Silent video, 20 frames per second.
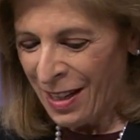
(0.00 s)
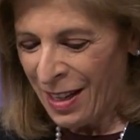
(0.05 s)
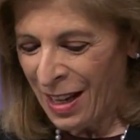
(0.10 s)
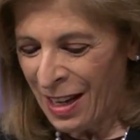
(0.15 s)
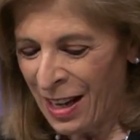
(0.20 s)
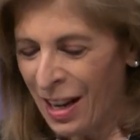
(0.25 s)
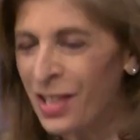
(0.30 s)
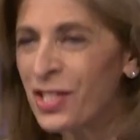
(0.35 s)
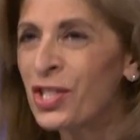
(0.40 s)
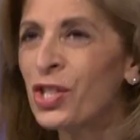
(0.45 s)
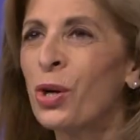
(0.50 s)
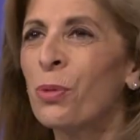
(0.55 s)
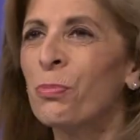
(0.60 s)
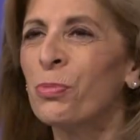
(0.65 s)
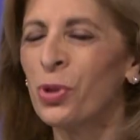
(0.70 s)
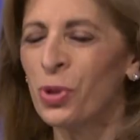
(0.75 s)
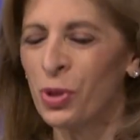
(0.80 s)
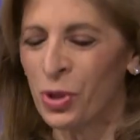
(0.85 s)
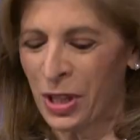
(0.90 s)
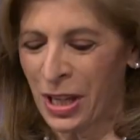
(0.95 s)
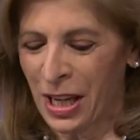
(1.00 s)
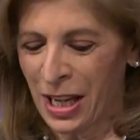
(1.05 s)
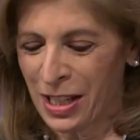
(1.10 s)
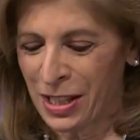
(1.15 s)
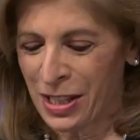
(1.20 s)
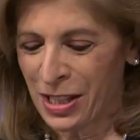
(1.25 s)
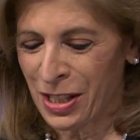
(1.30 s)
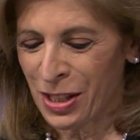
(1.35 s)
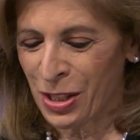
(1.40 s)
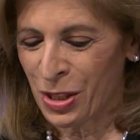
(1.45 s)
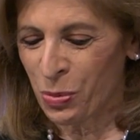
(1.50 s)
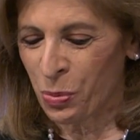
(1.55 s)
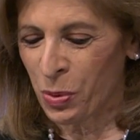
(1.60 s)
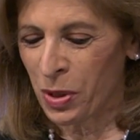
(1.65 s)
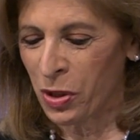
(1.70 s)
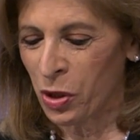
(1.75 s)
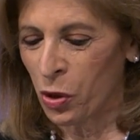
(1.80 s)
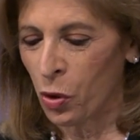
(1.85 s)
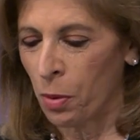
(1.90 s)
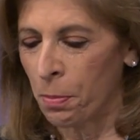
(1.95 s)
I last communicated
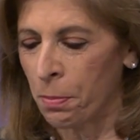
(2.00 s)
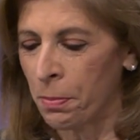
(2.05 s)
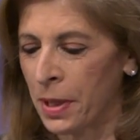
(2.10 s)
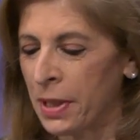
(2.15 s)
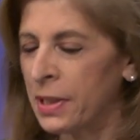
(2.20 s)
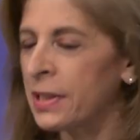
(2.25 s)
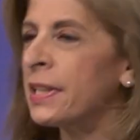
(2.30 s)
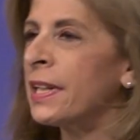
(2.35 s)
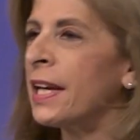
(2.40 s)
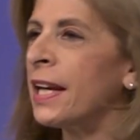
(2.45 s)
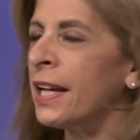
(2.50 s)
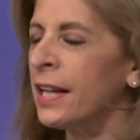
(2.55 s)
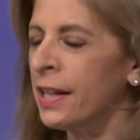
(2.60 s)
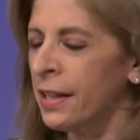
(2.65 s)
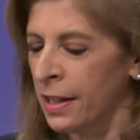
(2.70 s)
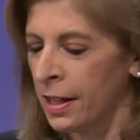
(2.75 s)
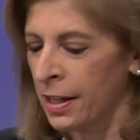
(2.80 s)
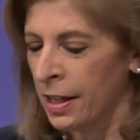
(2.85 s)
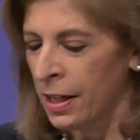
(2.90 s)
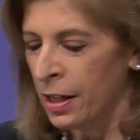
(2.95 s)
with you on Monday